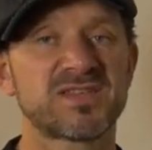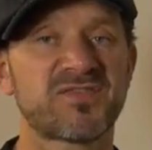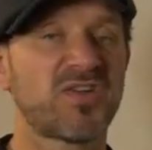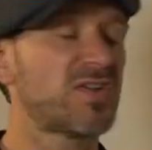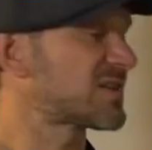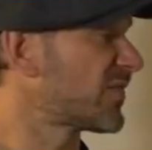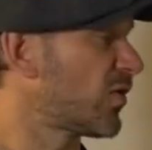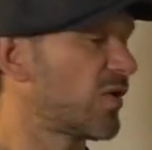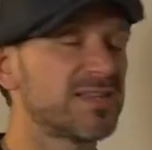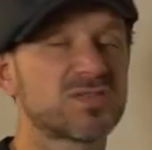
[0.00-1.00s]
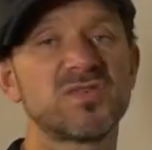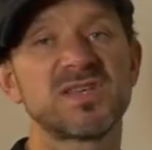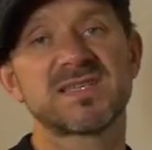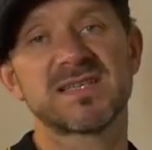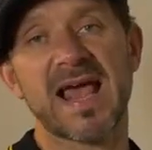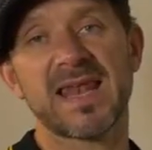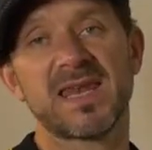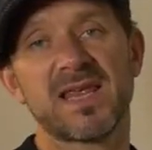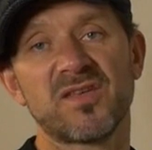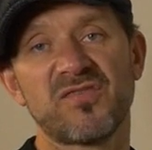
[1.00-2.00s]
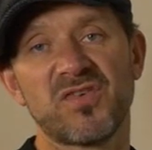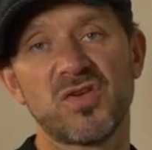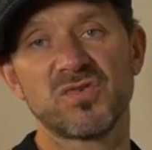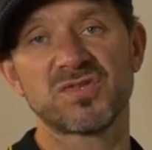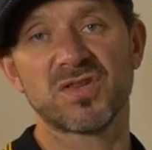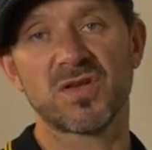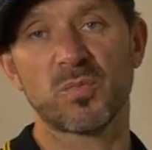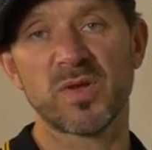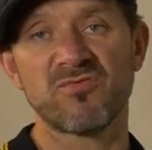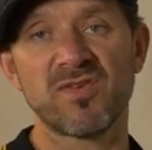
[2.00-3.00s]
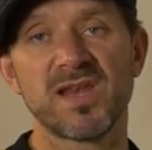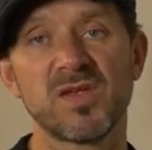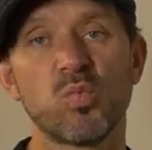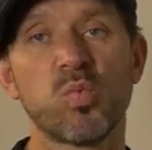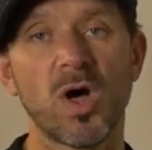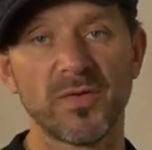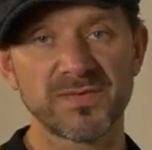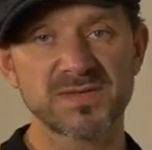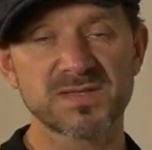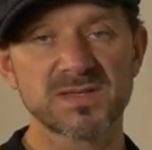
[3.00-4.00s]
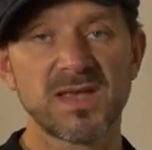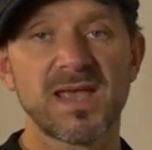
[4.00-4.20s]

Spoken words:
First of all is understanding the future that we really want,